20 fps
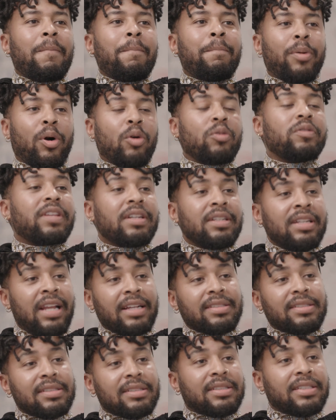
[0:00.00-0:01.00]
Both are
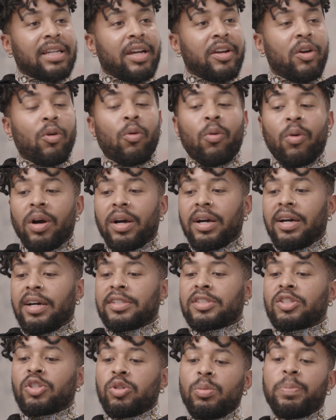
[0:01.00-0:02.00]
necessary. Or a
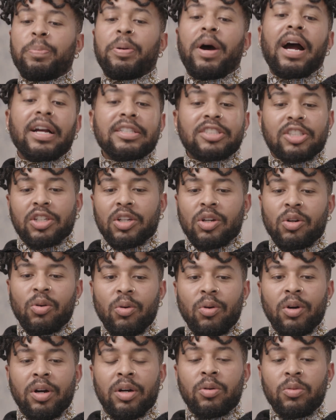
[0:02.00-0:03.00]
Tupac
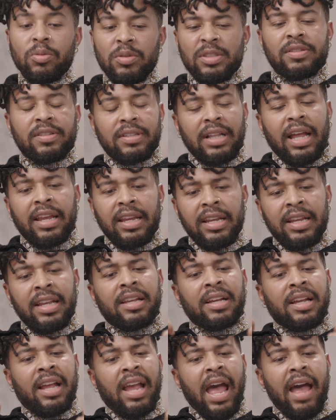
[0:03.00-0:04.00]
Shakur, who's like, he
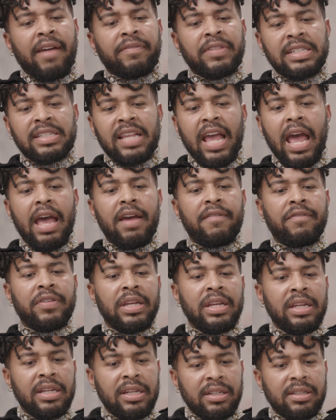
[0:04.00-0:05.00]
could have these
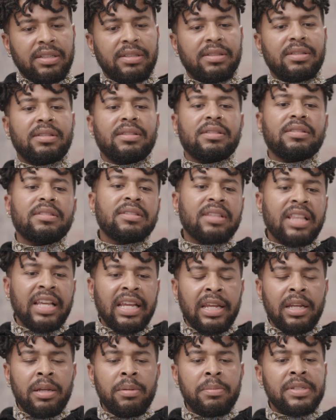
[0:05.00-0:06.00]
heavy
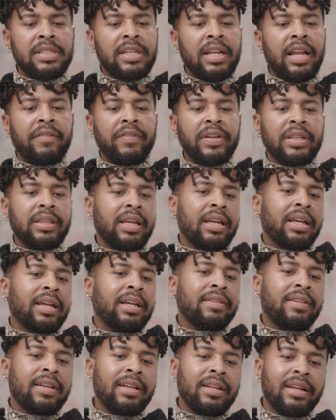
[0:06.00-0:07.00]
themes and everything,
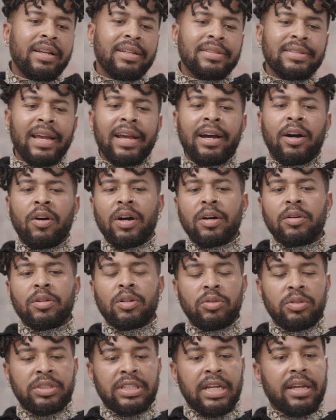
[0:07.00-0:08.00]
and then there's a LL
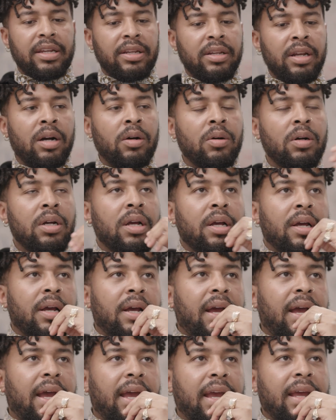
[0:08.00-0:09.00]
Cool J, you know?
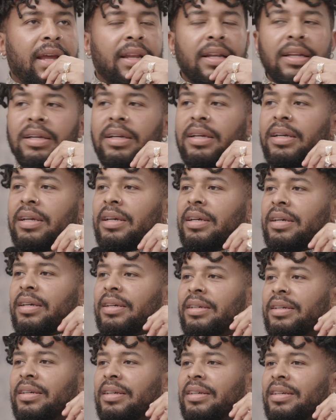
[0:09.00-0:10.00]
And
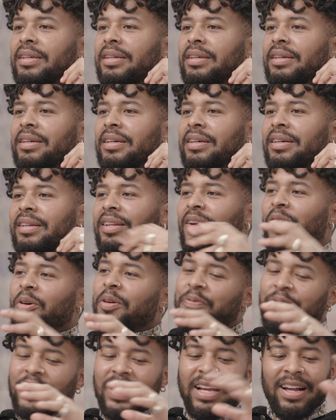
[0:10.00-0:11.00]
no
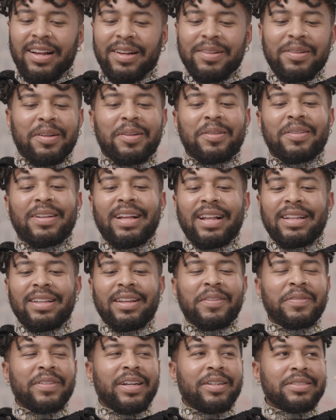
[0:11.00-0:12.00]
offense, I
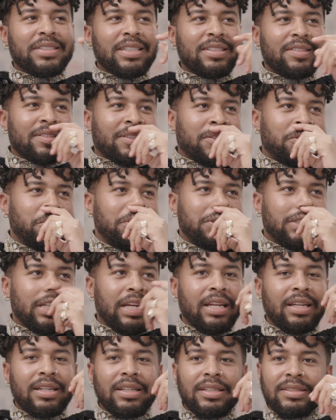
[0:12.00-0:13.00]
love LL Cool
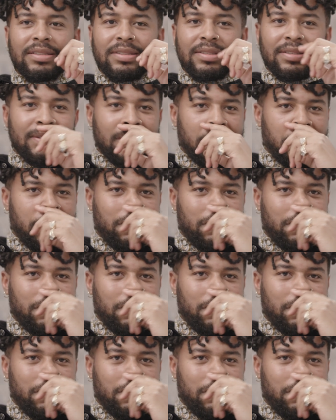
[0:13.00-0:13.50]
J.